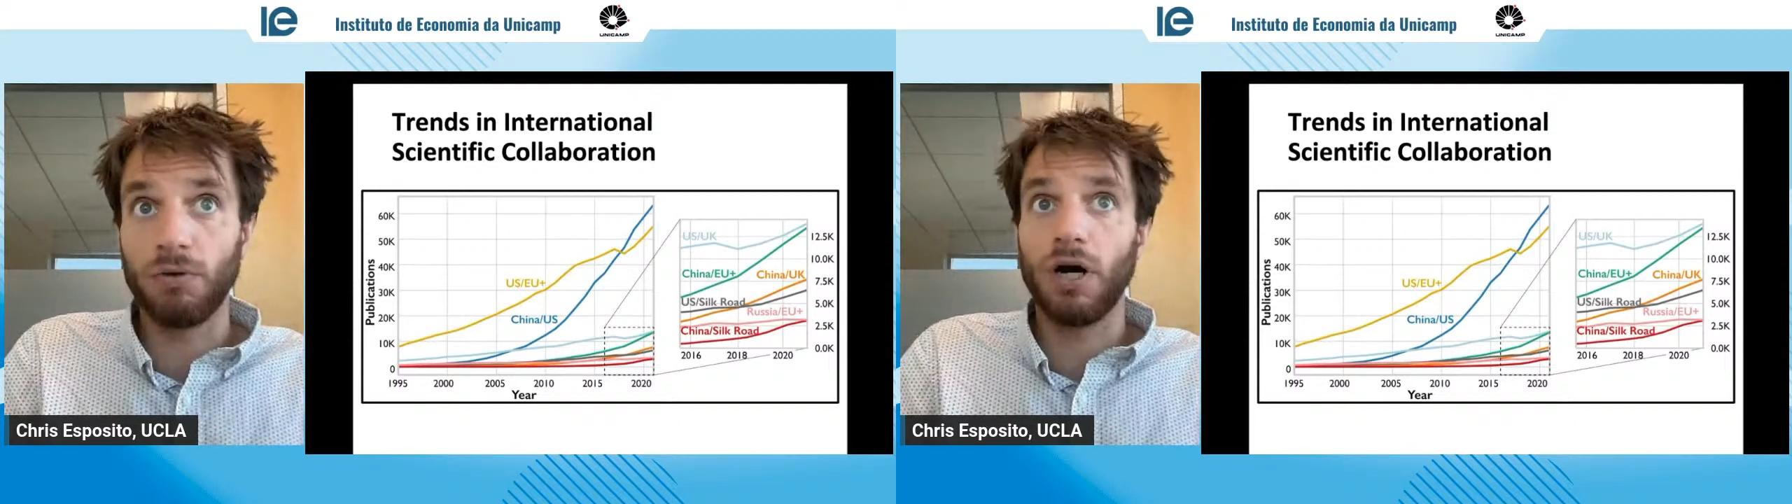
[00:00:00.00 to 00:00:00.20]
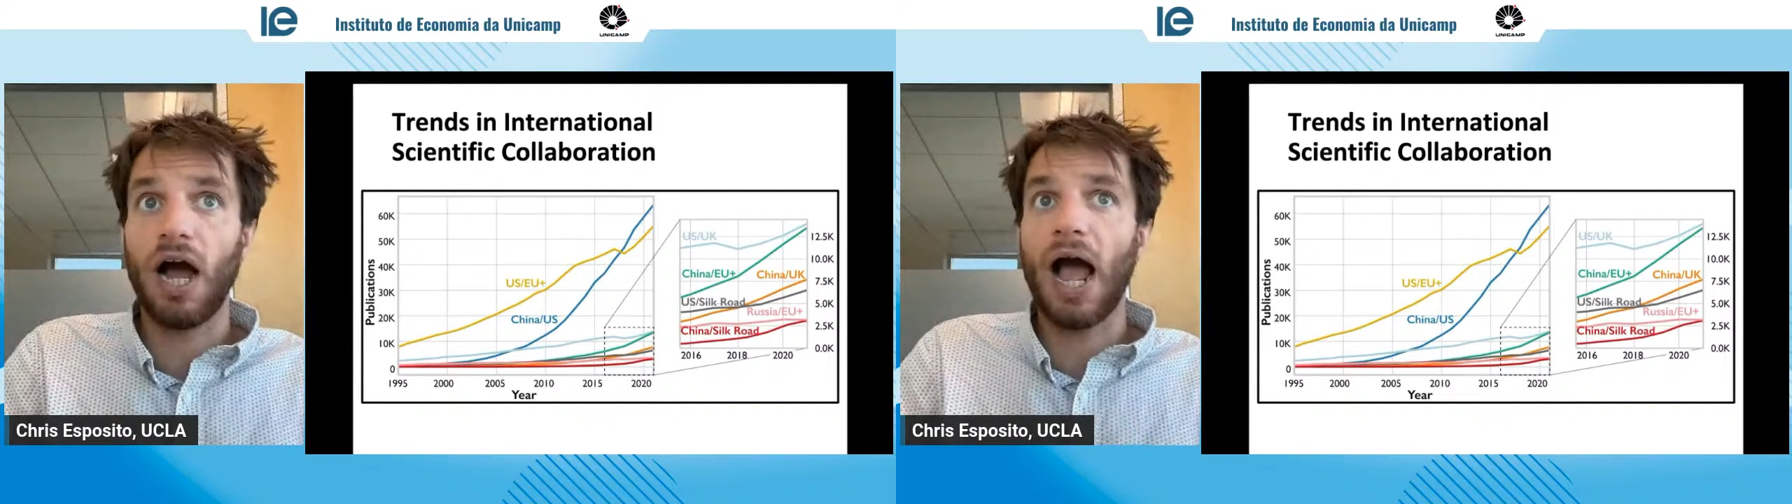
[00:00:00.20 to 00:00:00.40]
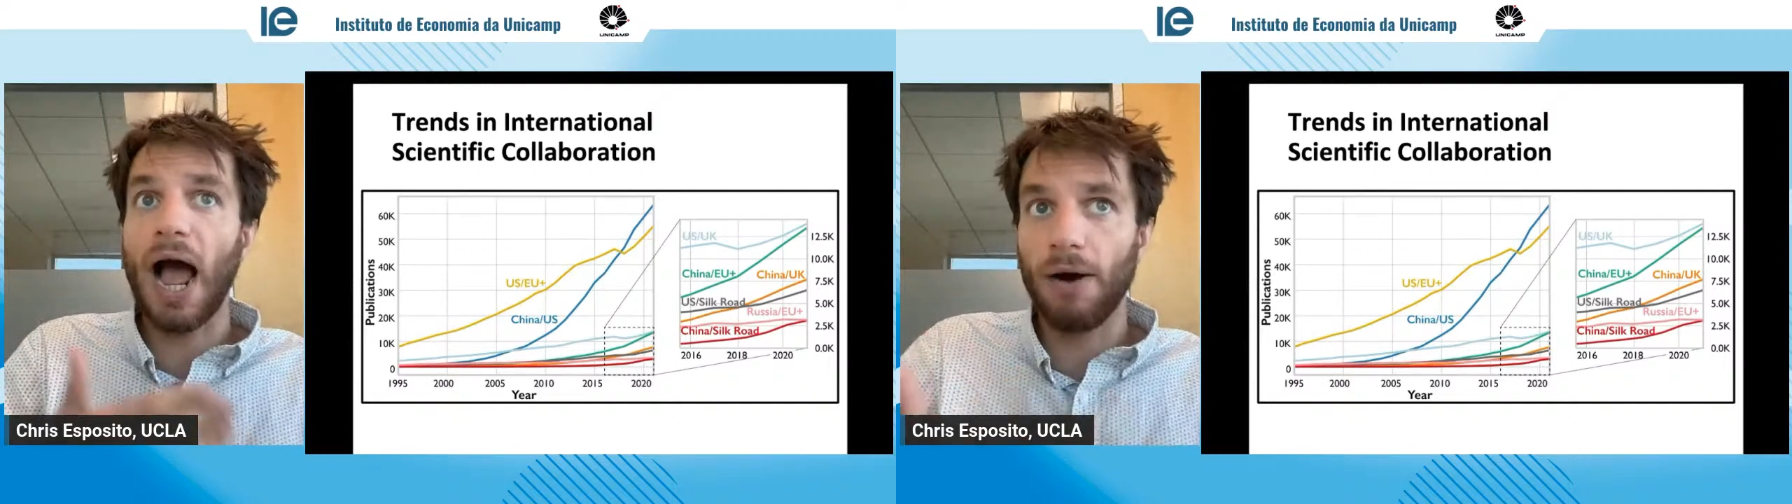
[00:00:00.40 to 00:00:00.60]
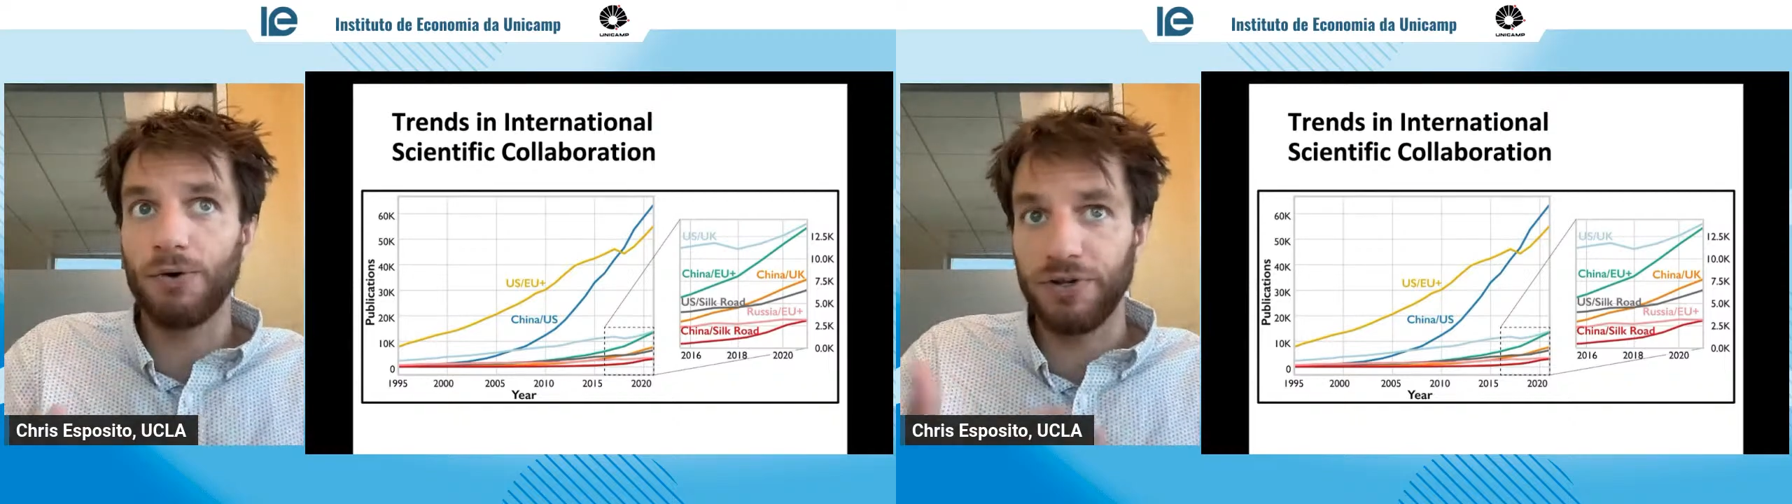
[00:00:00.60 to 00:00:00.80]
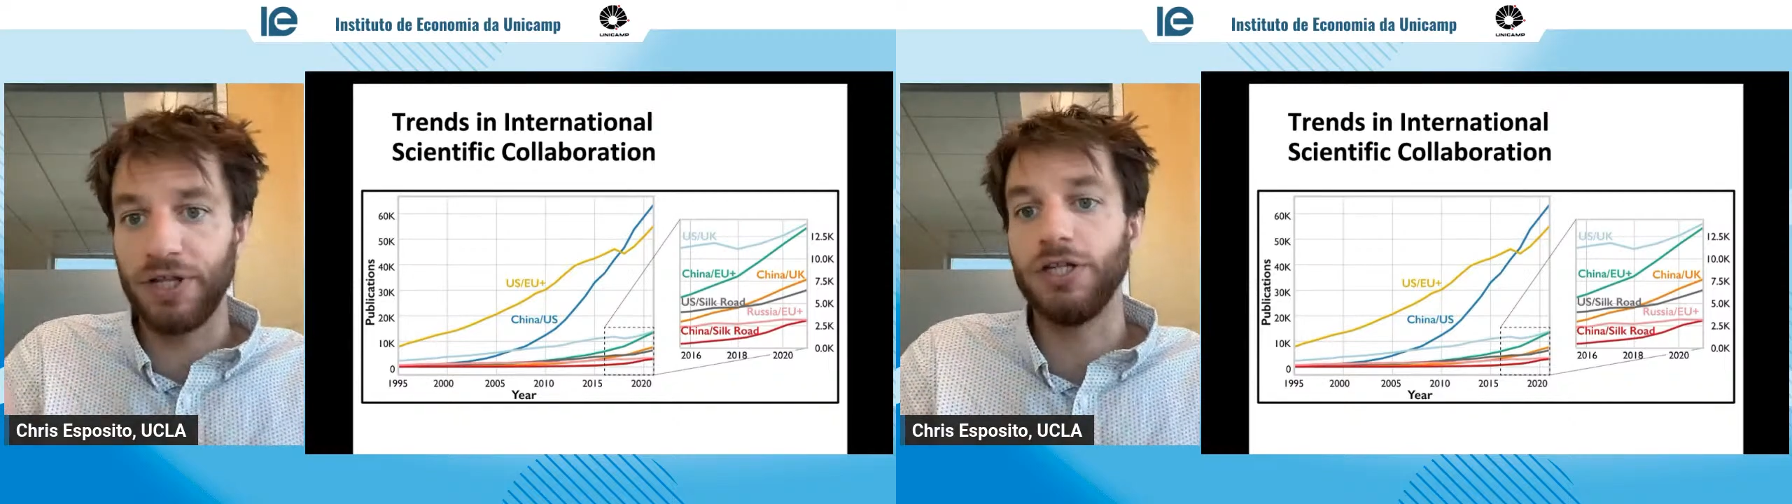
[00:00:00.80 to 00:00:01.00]
how
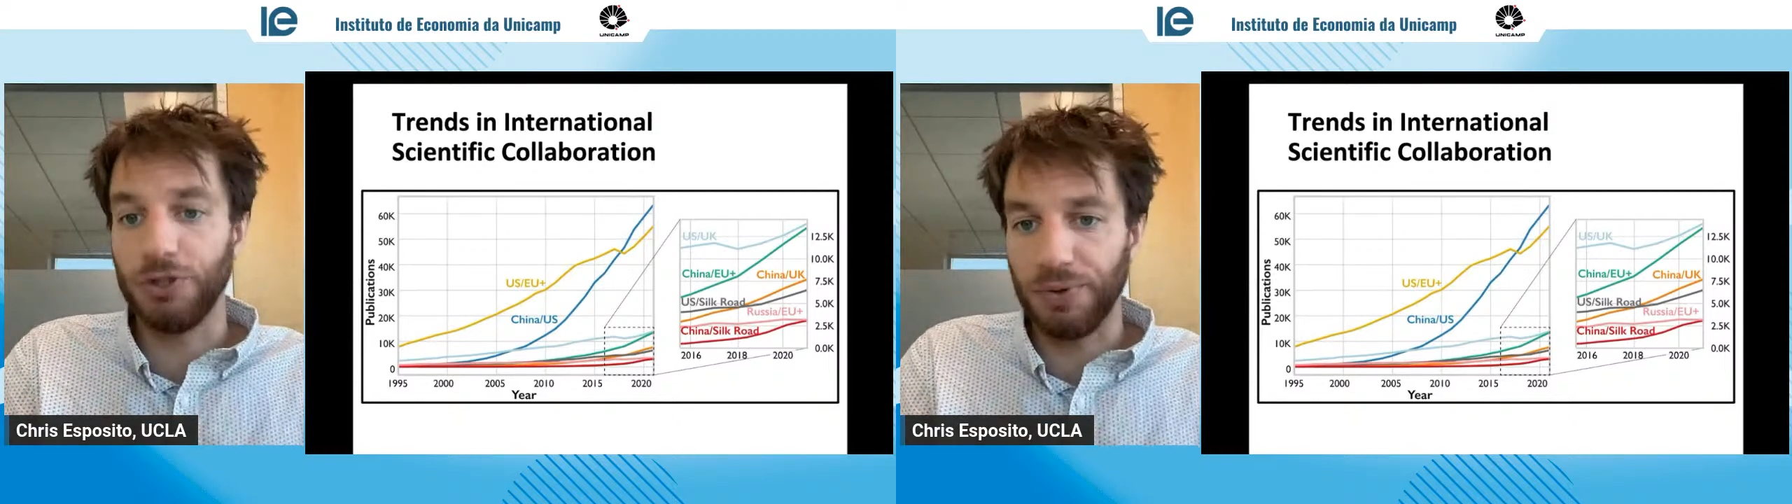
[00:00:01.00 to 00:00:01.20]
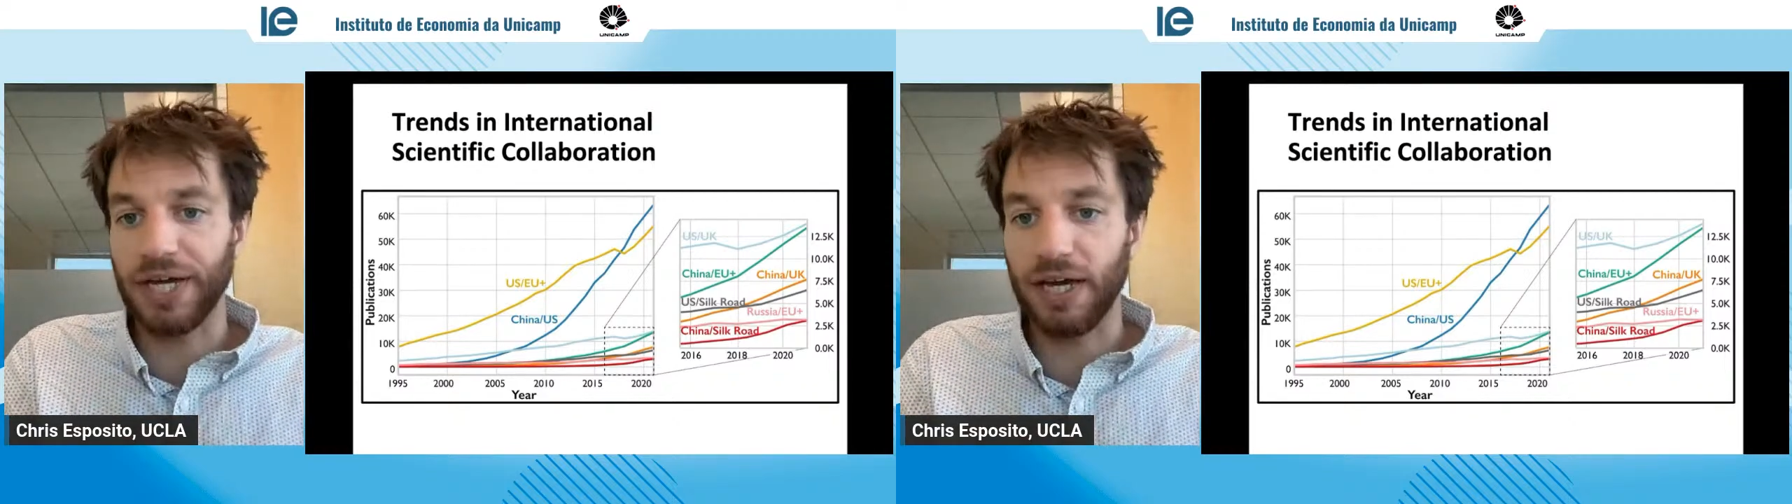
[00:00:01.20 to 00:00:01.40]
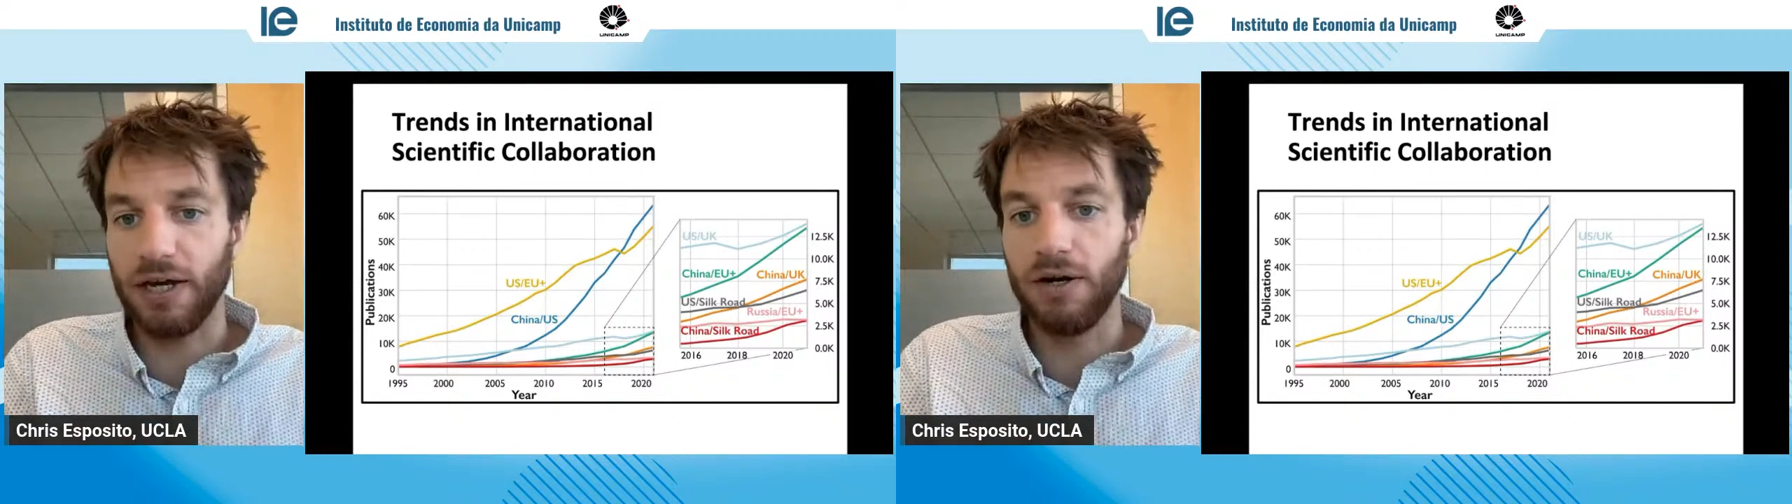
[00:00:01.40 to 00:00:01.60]
are they doing it?